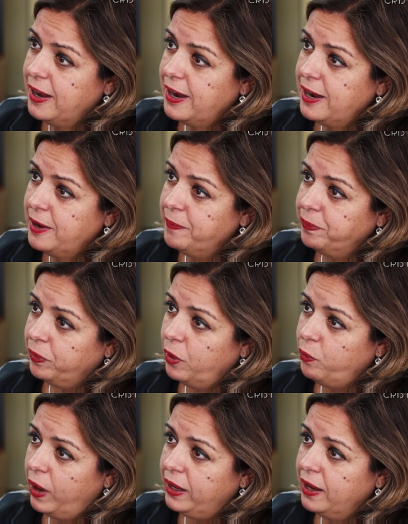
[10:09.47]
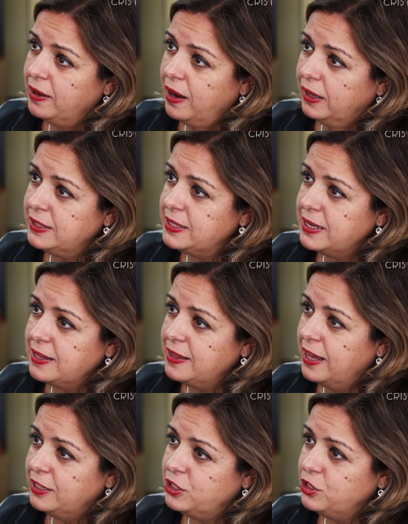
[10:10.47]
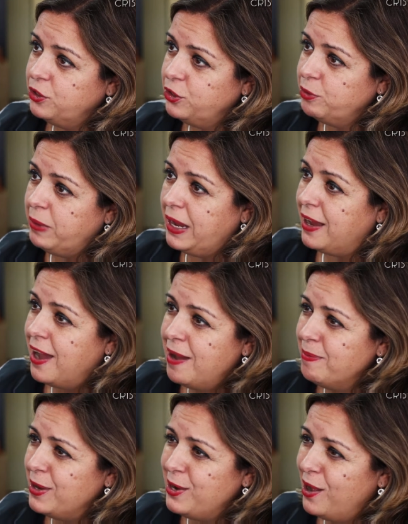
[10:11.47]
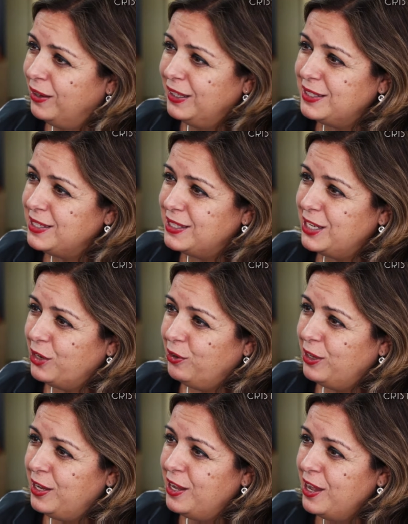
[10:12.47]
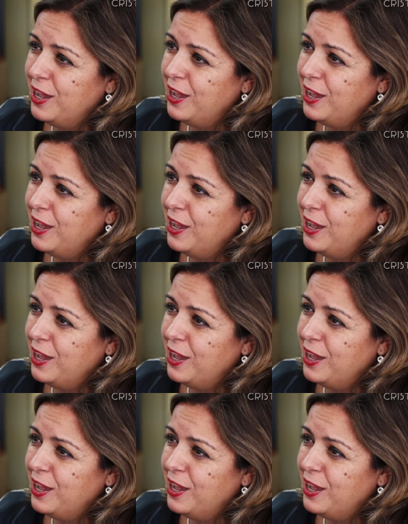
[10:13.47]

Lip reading: recognizing that, you know, you might come and not necessarily